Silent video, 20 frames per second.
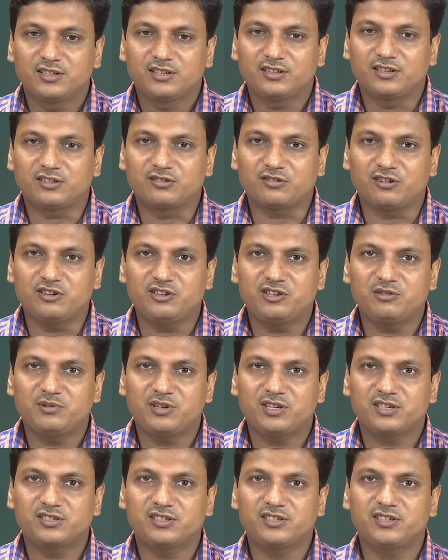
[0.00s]
the
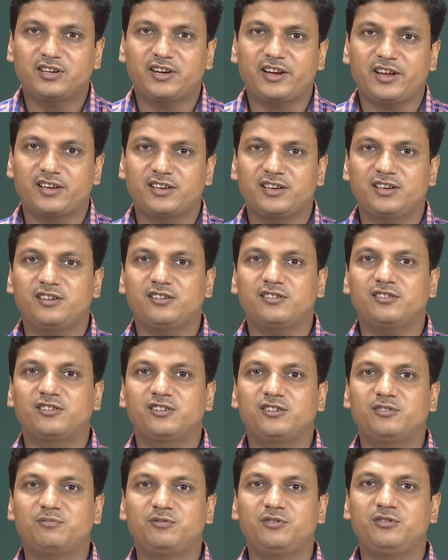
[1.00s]
solidification cracking,
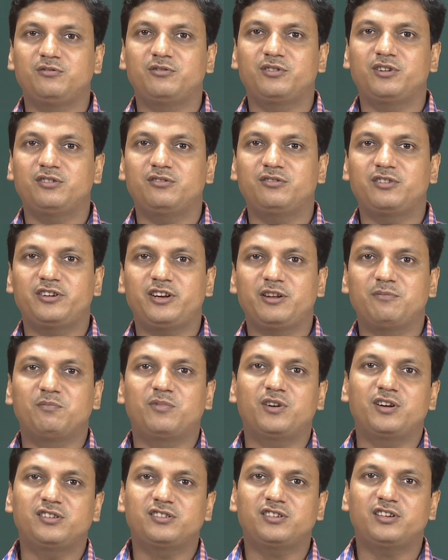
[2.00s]
if we look into the
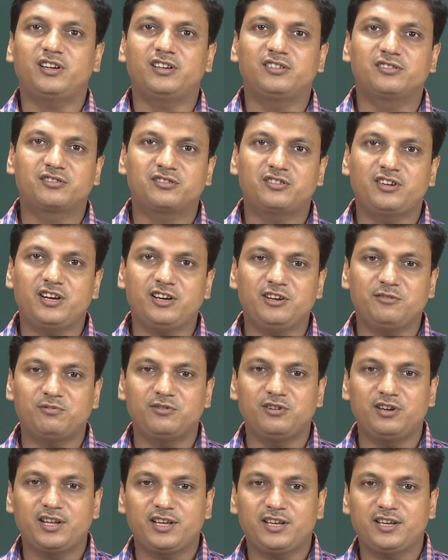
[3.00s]
temperature and strain, if
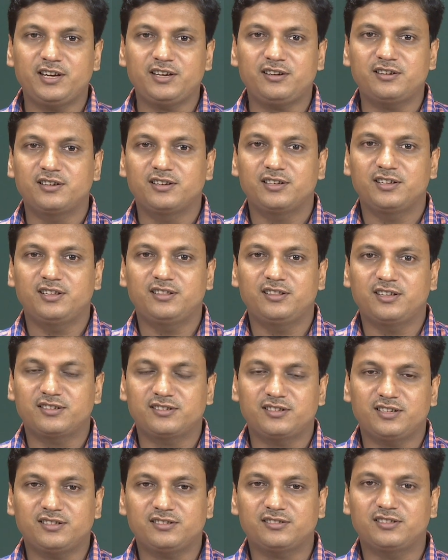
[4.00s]
we link it in the
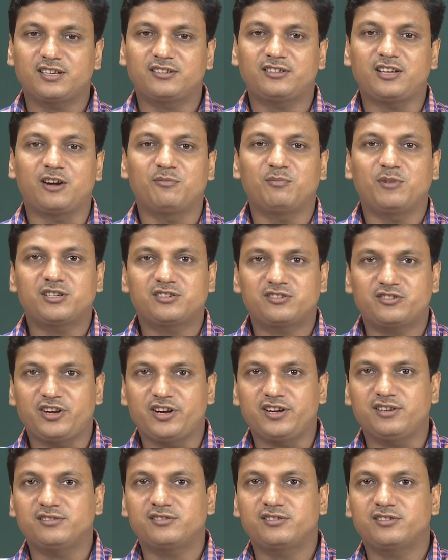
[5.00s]
sense the thermal
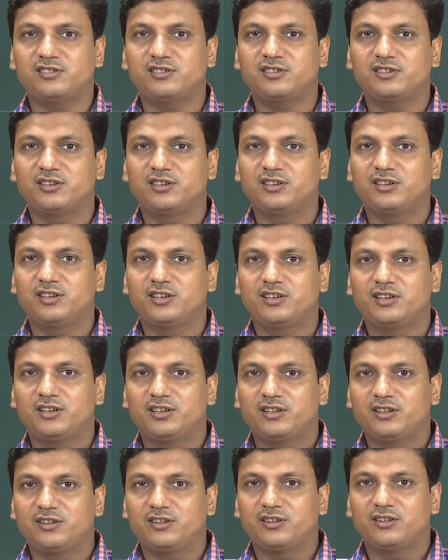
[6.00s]
strains
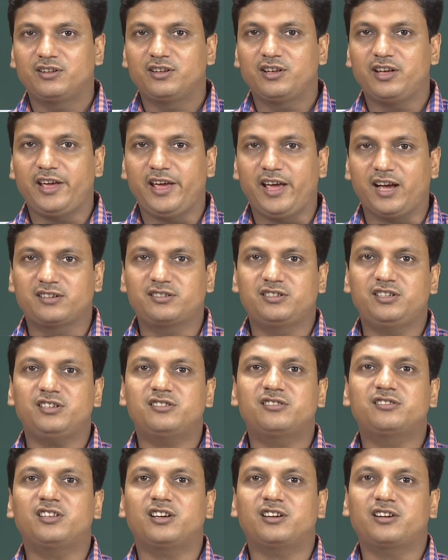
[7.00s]

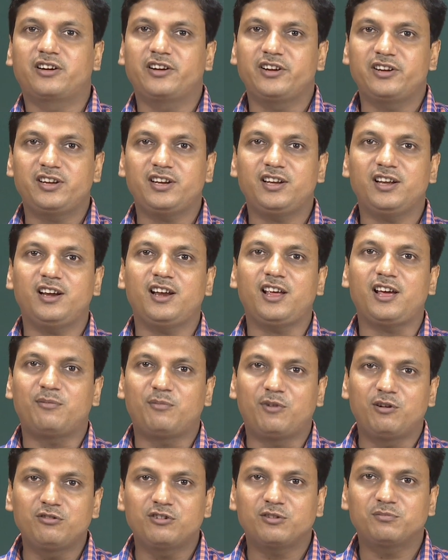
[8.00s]
exceeds the critical
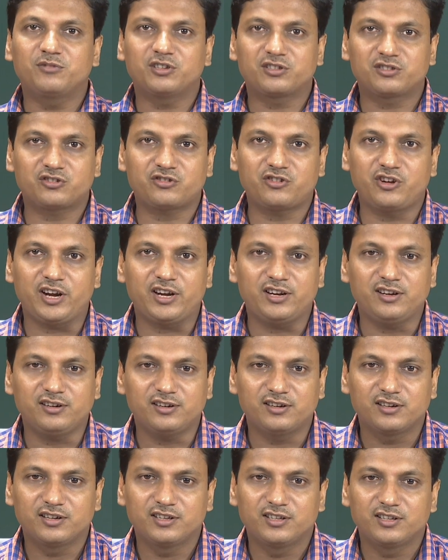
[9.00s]
amount of the strain,
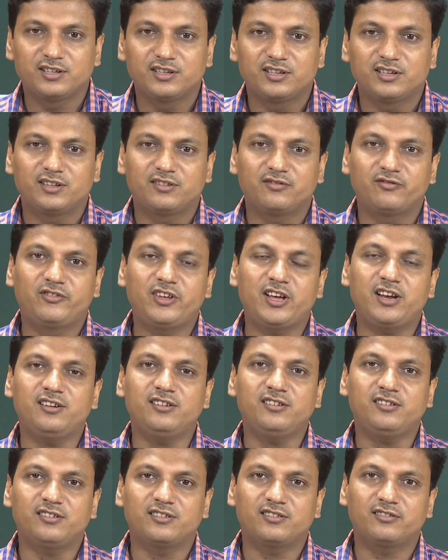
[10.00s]

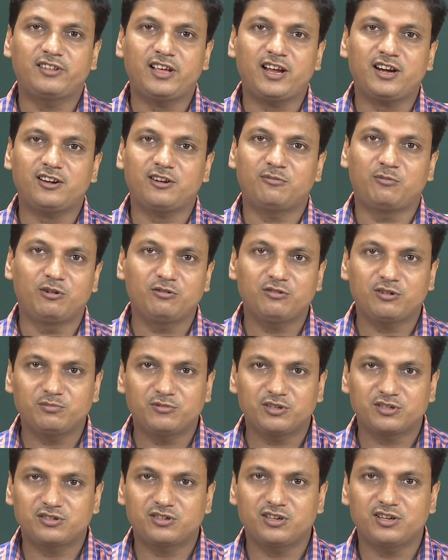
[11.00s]
then that amount of
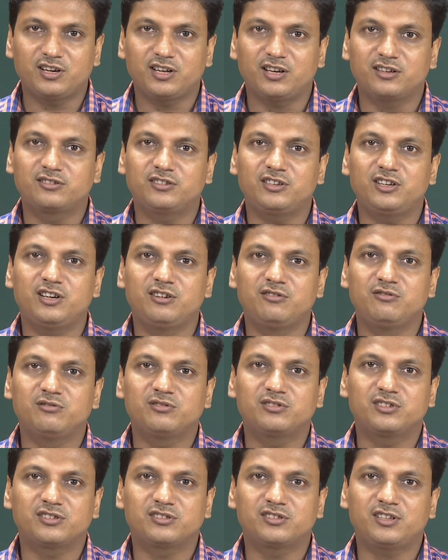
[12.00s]
the strain actually
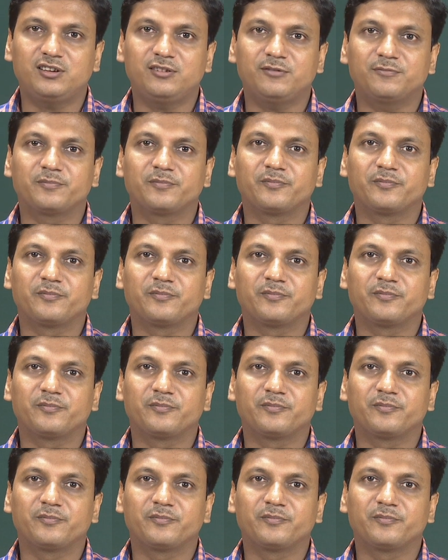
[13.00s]
induces the